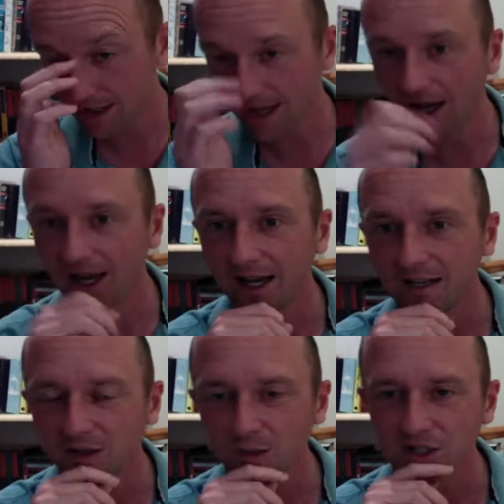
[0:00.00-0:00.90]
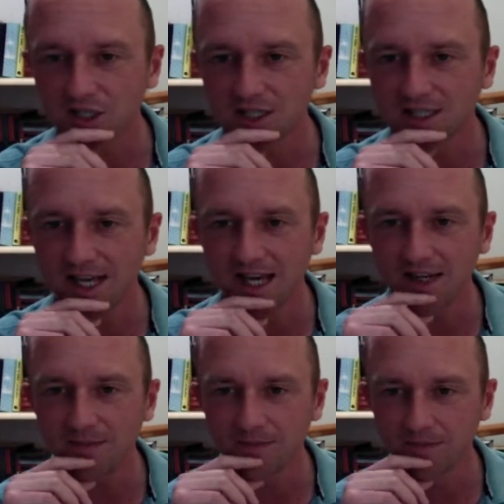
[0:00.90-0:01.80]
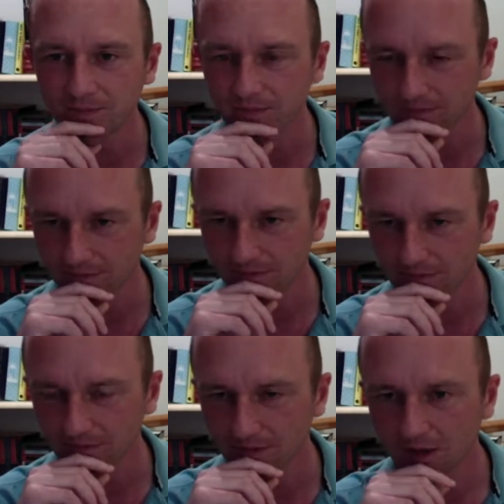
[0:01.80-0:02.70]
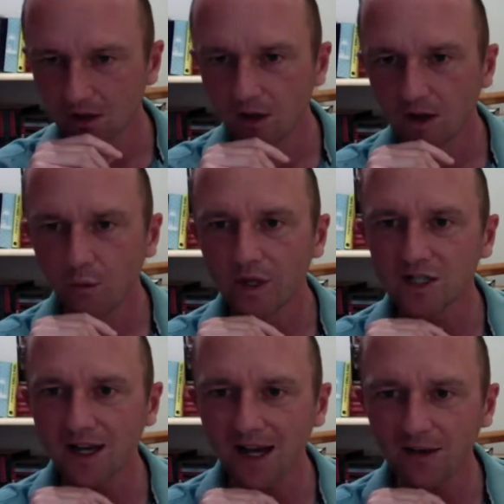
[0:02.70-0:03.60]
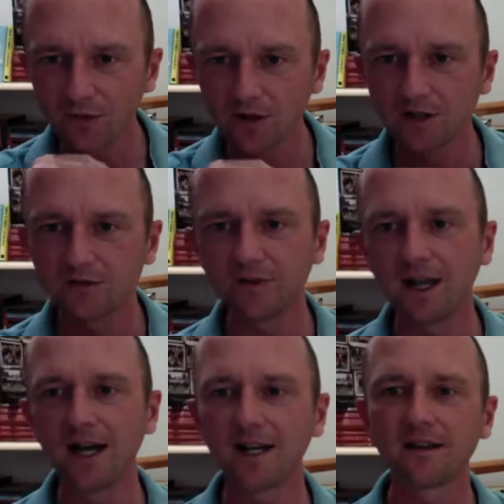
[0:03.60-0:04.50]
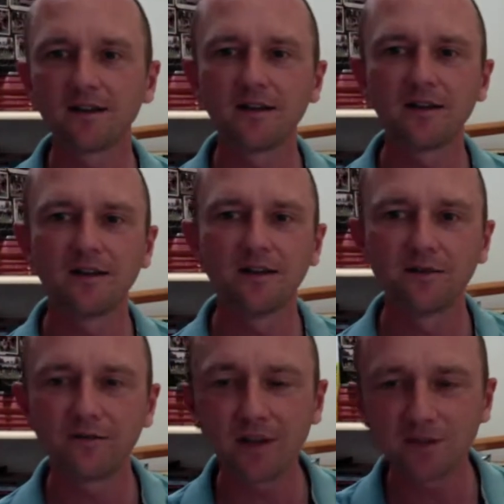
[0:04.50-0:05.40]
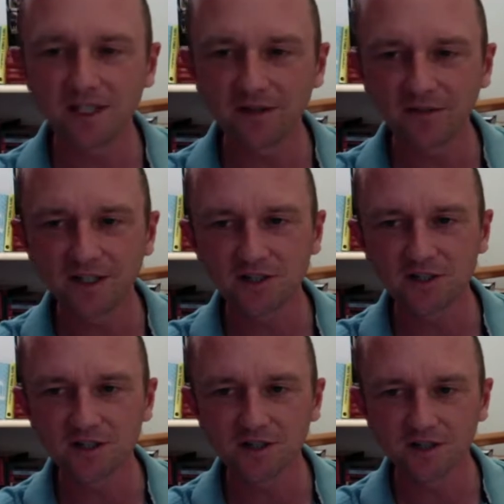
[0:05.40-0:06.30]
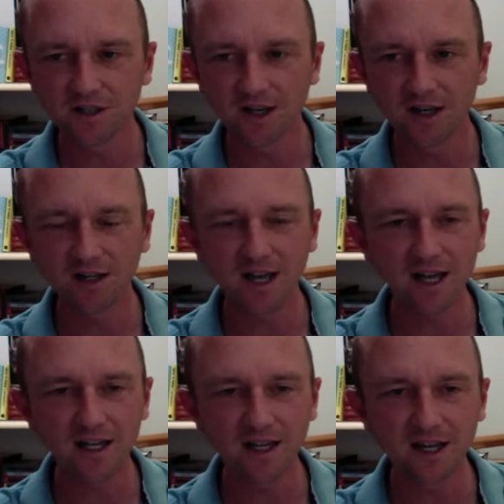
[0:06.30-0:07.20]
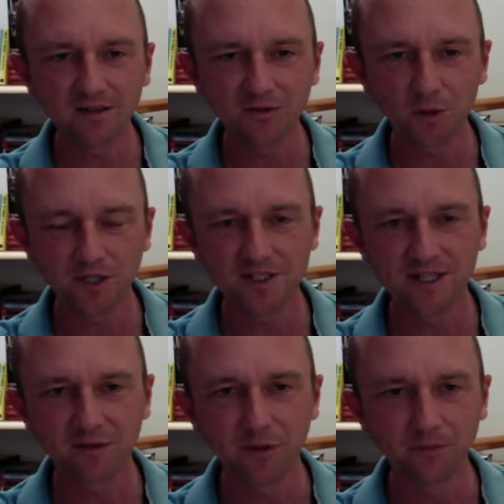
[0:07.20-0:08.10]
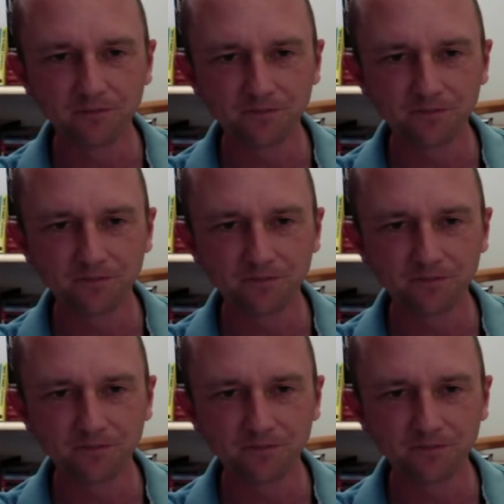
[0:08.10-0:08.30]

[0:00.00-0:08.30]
And question 10. Which African flag famously features an AK-47?